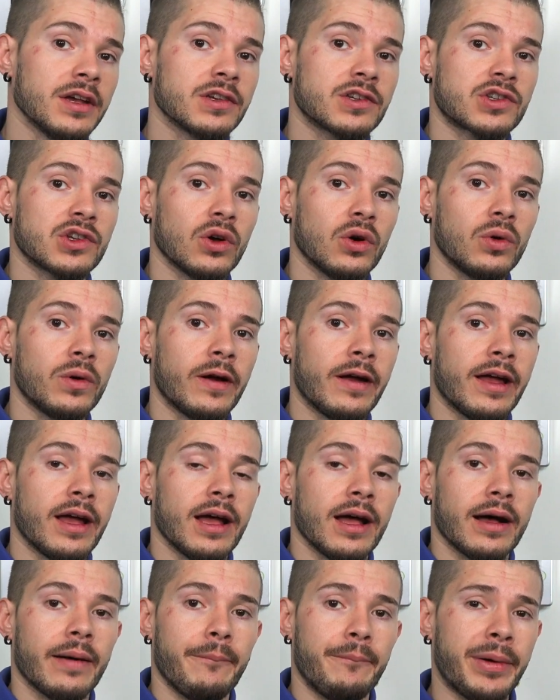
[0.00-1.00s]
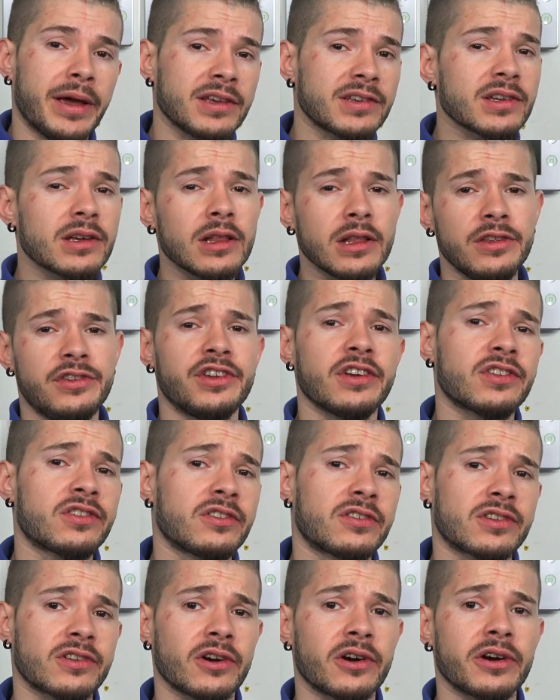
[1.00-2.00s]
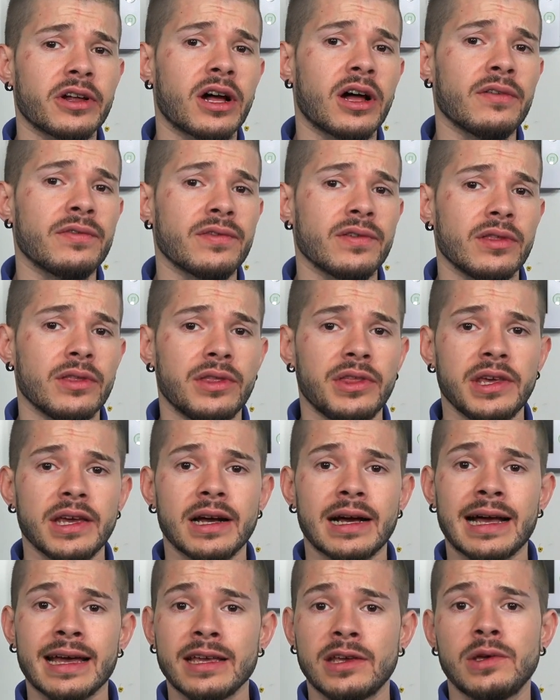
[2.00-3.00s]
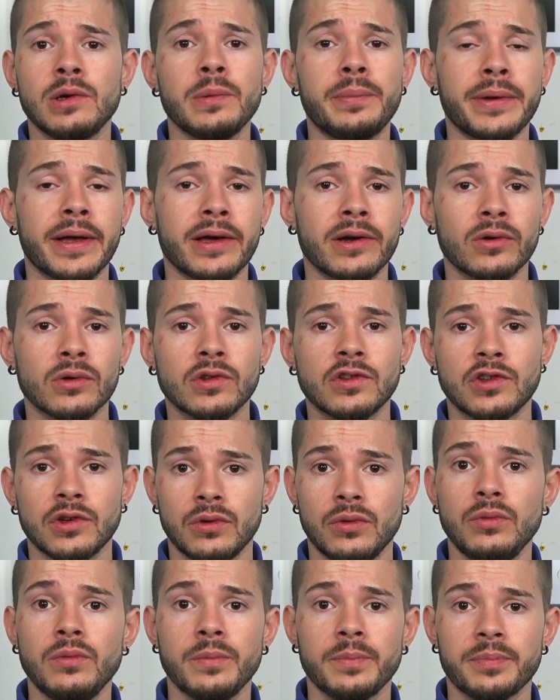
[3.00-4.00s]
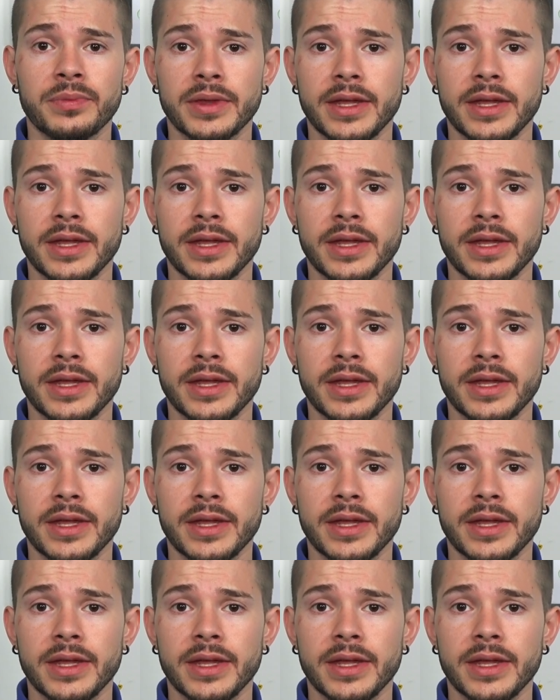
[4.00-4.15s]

So basically, just to start off, the I Q Panel two,